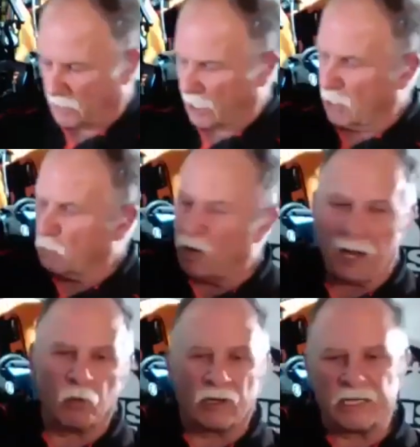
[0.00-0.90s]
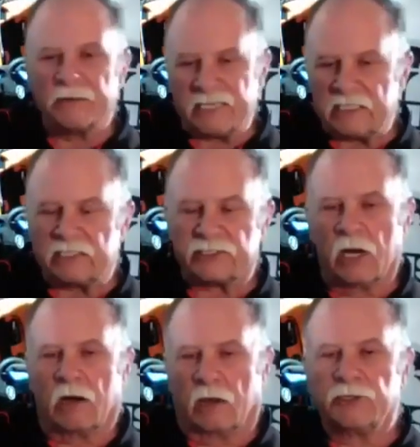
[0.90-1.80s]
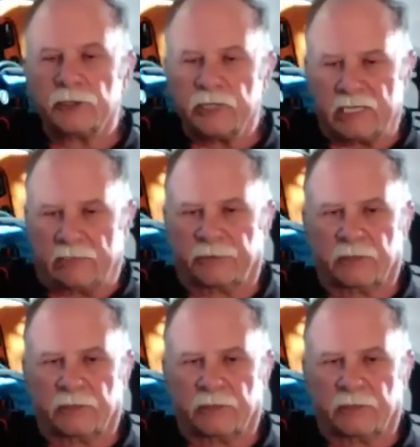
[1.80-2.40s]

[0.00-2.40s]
I wear one of these underneath.